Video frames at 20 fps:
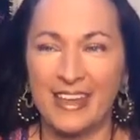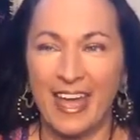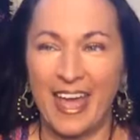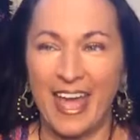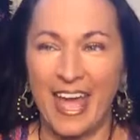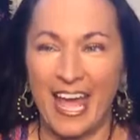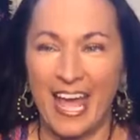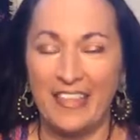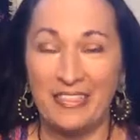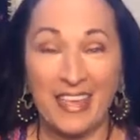
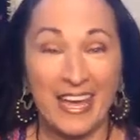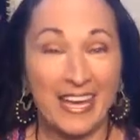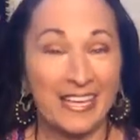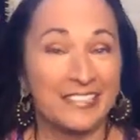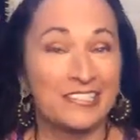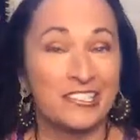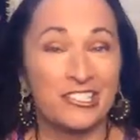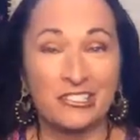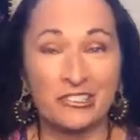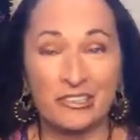And that
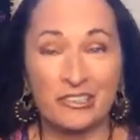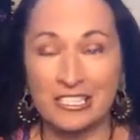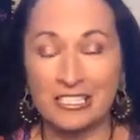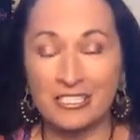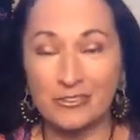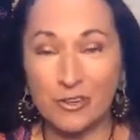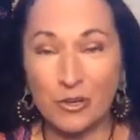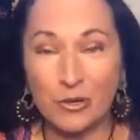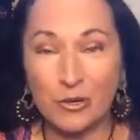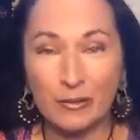has
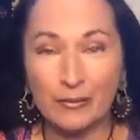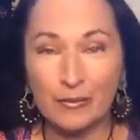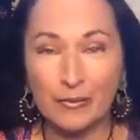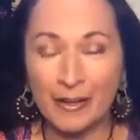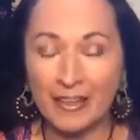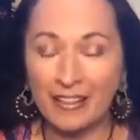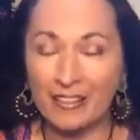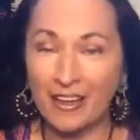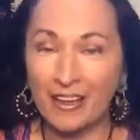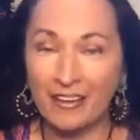transformed my
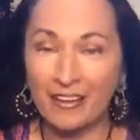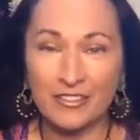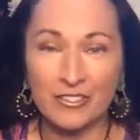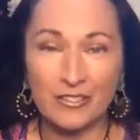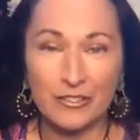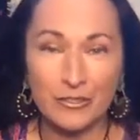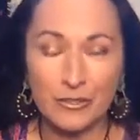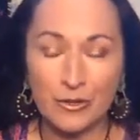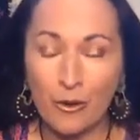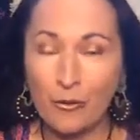life in
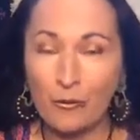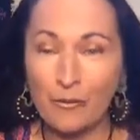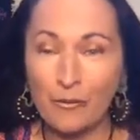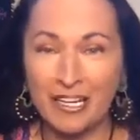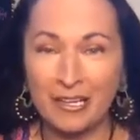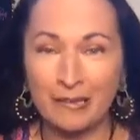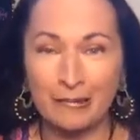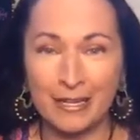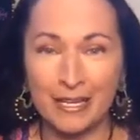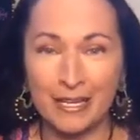so many
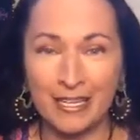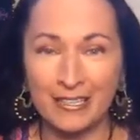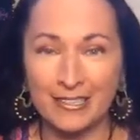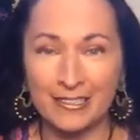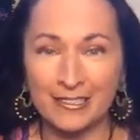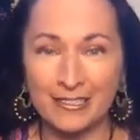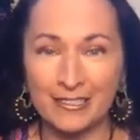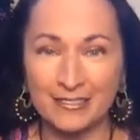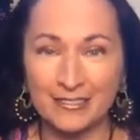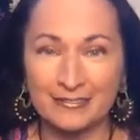
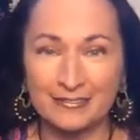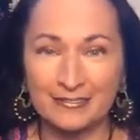ways.